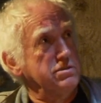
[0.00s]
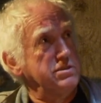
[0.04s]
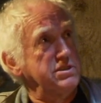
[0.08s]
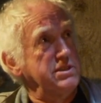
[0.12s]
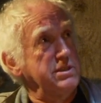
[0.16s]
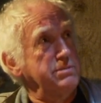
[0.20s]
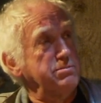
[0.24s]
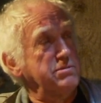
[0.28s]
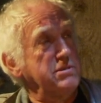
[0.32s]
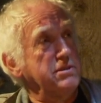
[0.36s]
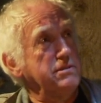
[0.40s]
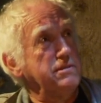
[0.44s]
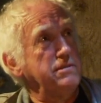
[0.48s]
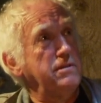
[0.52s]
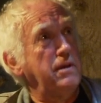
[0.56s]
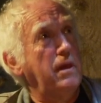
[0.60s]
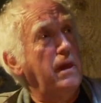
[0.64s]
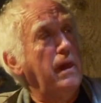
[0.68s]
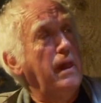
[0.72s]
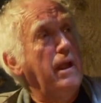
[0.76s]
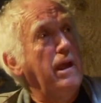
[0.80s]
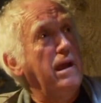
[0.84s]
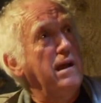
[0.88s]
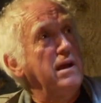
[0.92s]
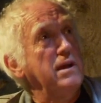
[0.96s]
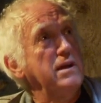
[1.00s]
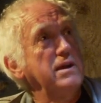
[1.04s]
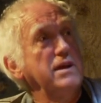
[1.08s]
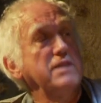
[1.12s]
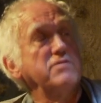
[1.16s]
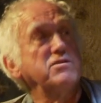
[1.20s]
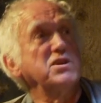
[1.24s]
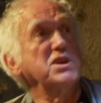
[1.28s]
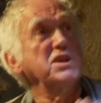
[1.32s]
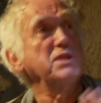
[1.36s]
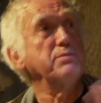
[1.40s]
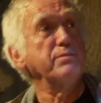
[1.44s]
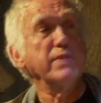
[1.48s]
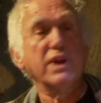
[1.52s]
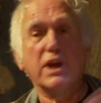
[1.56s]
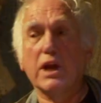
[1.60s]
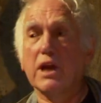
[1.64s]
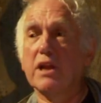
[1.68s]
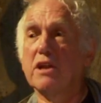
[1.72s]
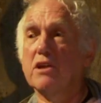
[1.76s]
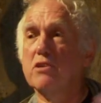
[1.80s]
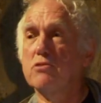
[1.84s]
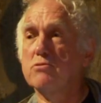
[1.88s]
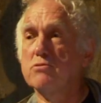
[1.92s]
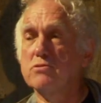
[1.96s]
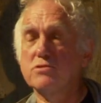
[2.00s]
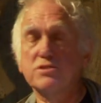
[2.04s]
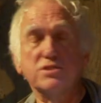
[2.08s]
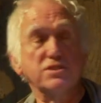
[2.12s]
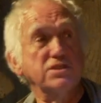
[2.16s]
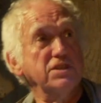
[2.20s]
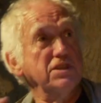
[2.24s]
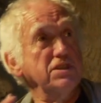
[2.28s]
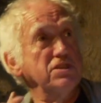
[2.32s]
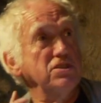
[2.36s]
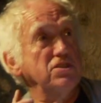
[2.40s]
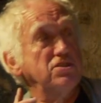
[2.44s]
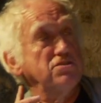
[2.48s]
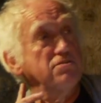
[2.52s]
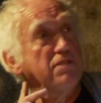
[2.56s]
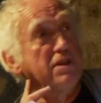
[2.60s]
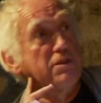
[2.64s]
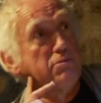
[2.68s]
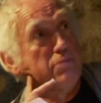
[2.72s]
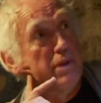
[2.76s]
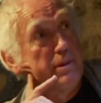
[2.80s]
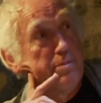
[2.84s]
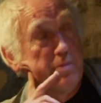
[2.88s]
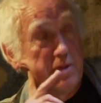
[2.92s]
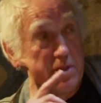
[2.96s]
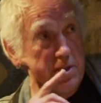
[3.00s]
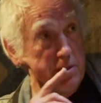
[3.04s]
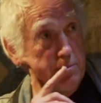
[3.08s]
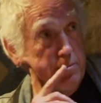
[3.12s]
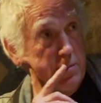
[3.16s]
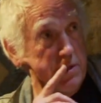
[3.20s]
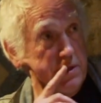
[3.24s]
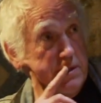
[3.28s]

concept of having the mechanicals and then shrink wrapping the